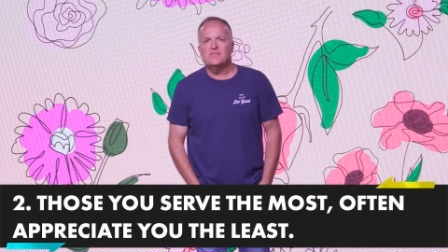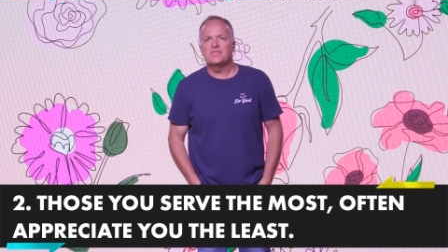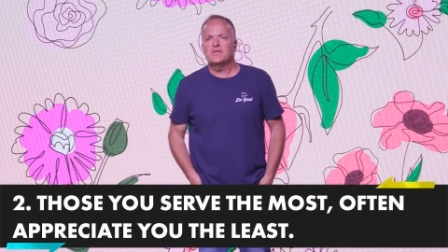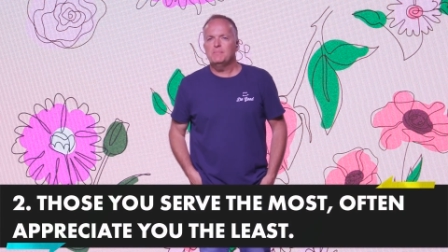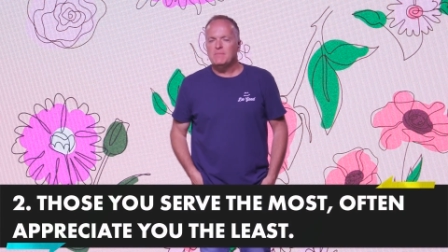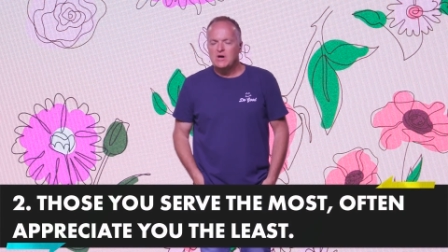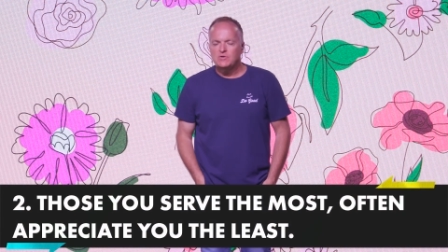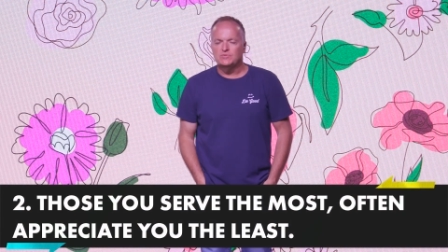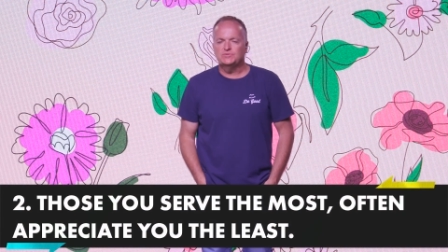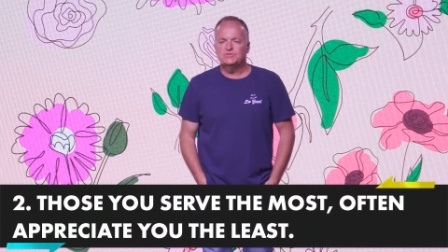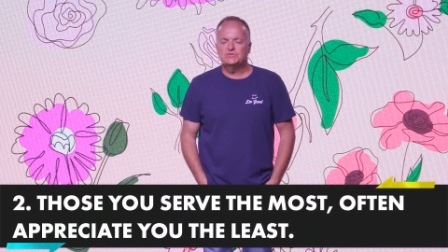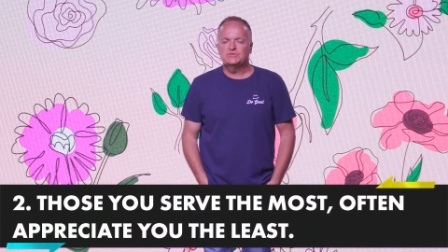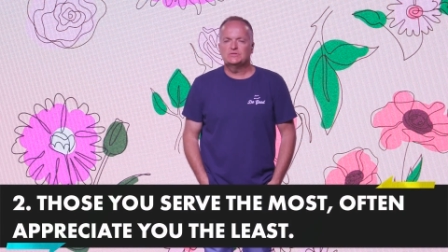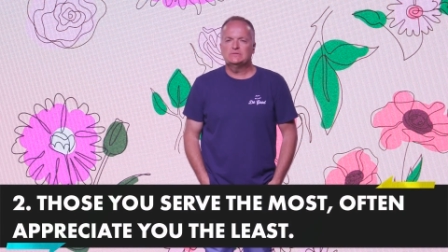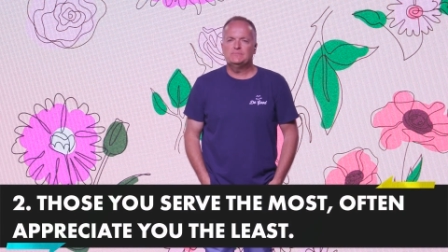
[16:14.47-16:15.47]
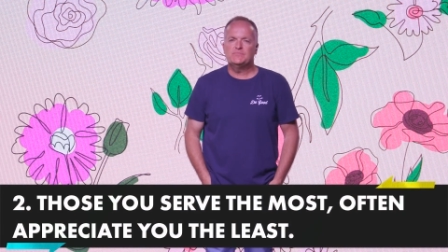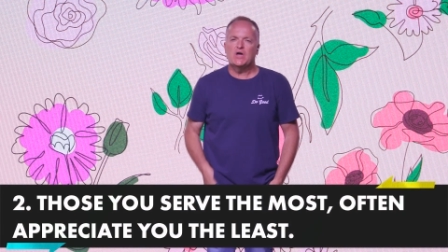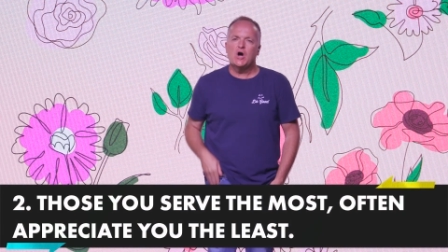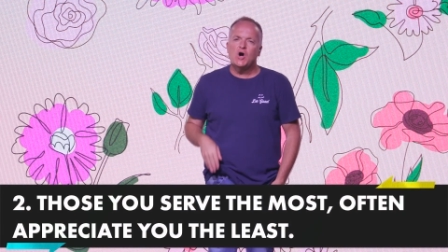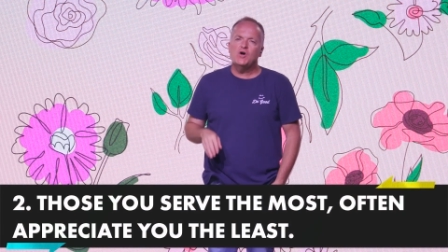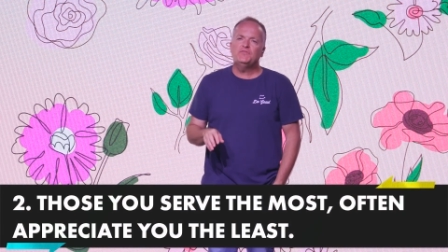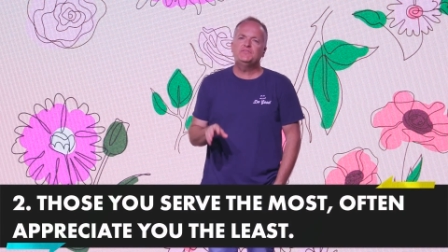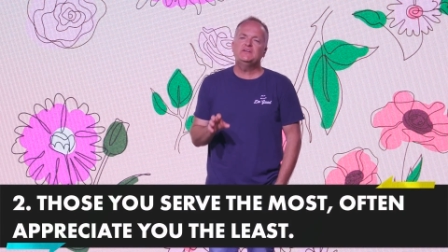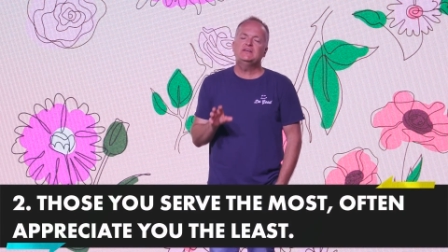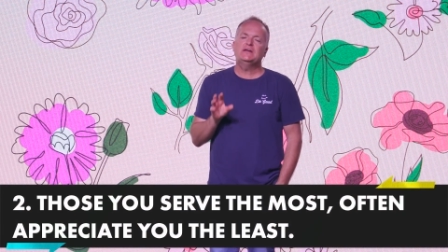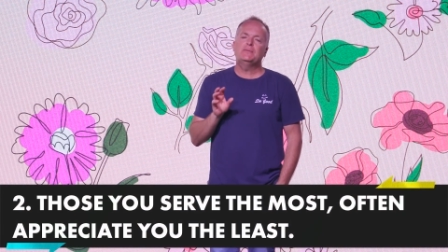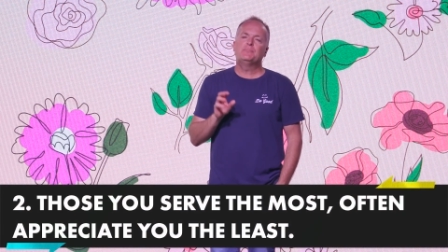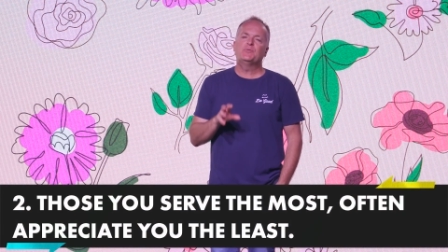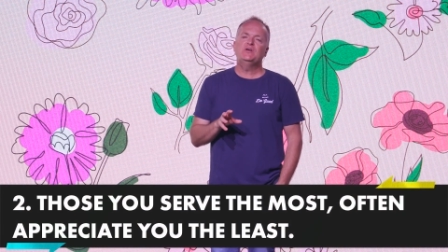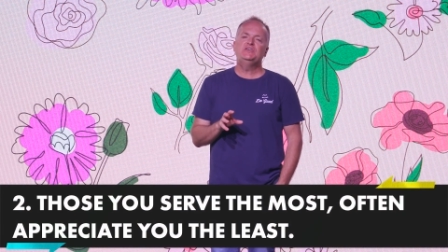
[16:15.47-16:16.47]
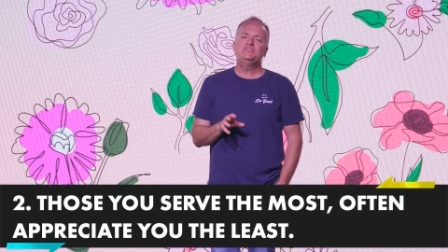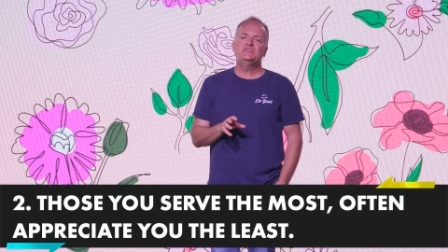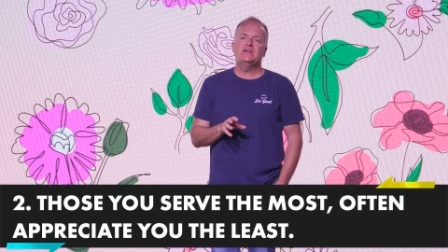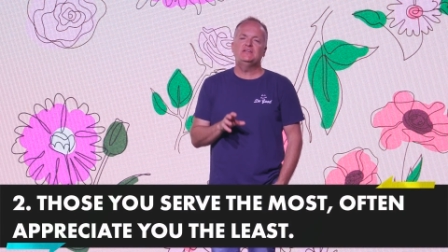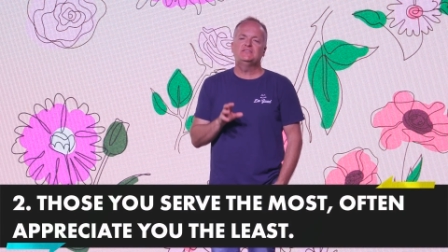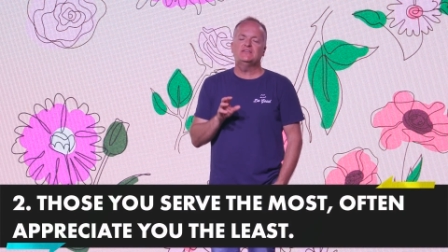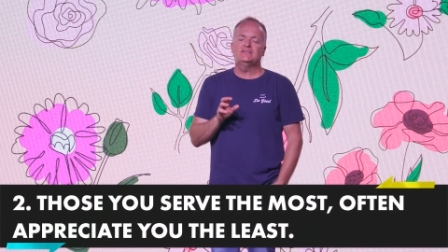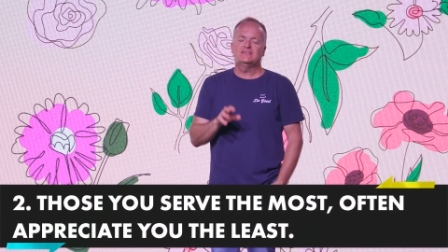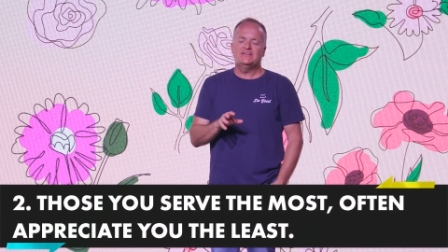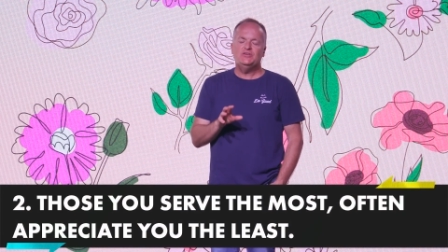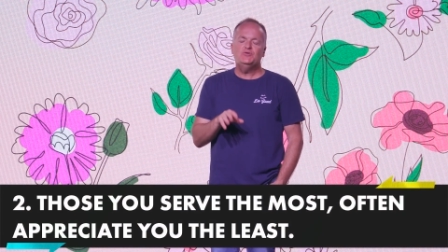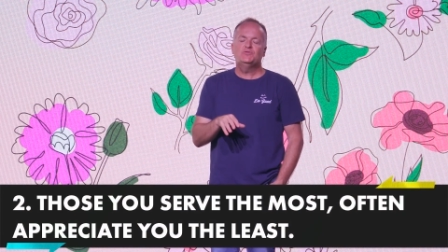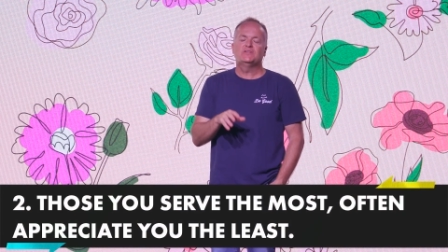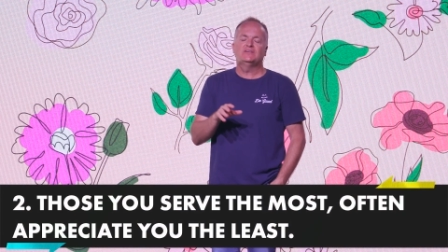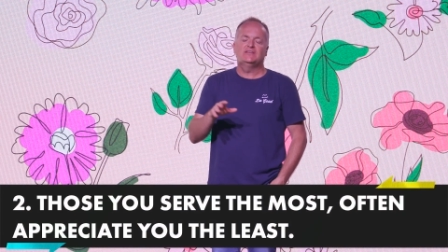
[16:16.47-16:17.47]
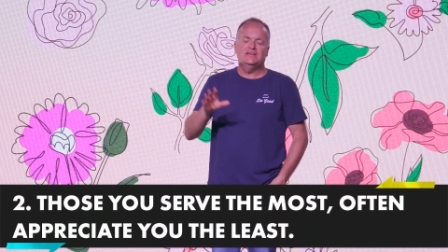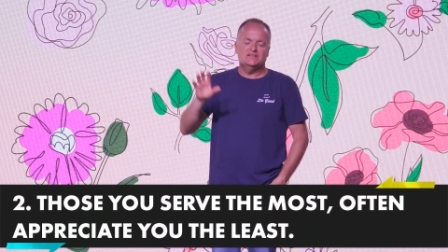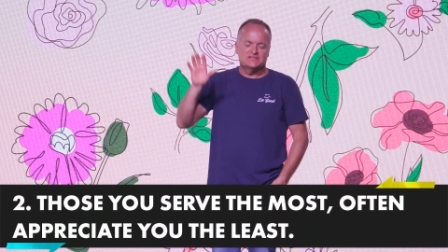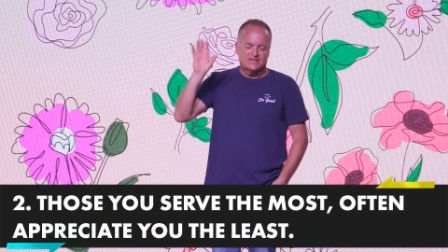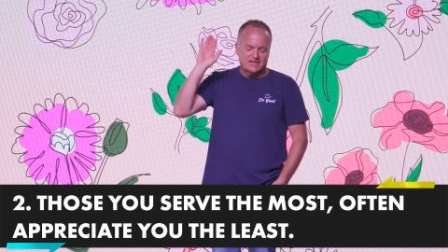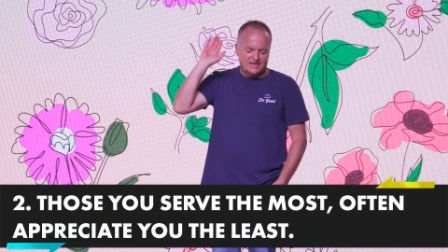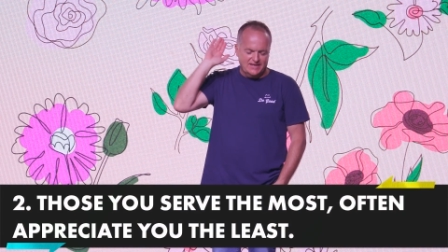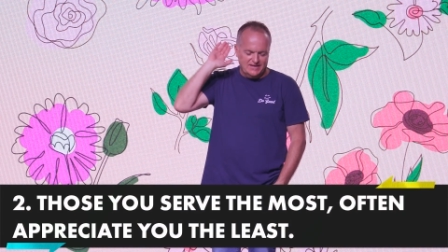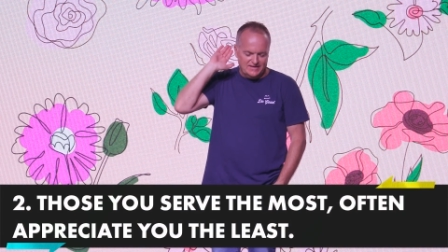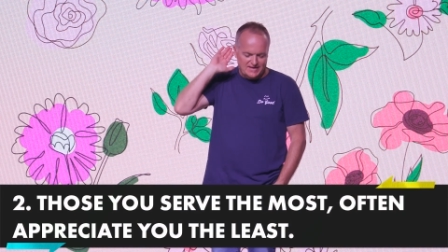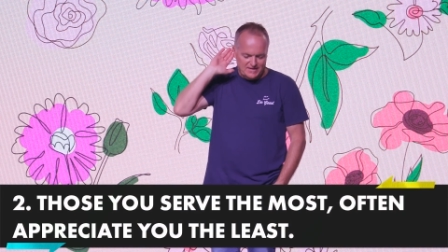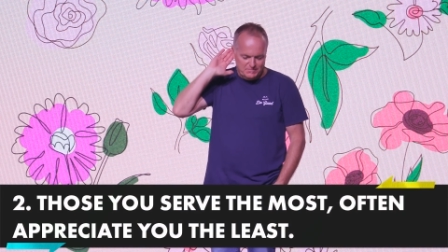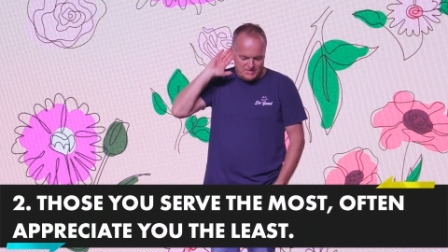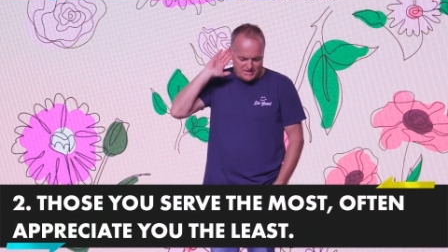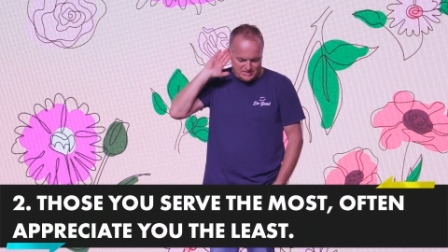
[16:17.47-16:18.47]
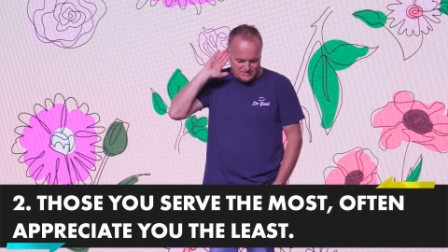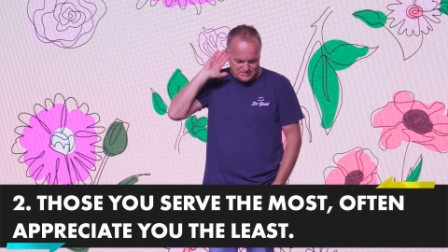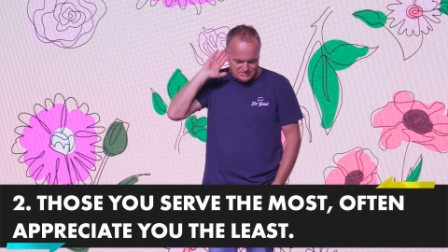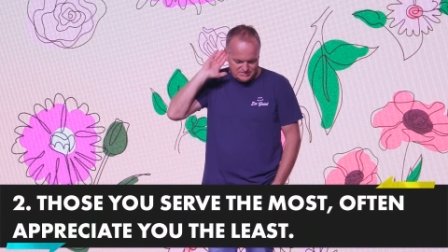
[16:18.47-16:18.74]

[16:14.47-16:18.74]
the most often appreciate the, you the least. Can I get an amen?